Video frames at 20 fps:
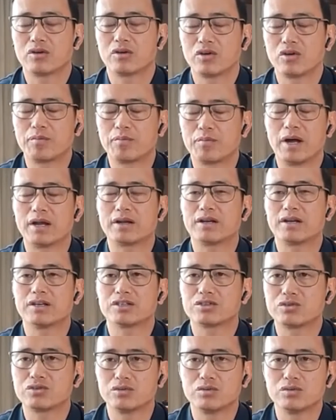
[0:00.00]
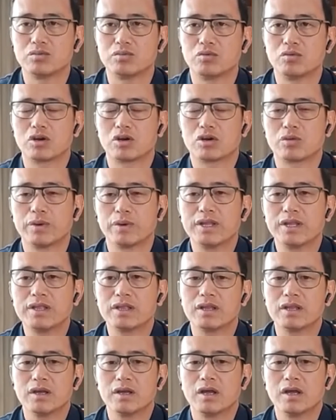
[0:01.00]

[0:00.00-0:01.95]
good partners to work with.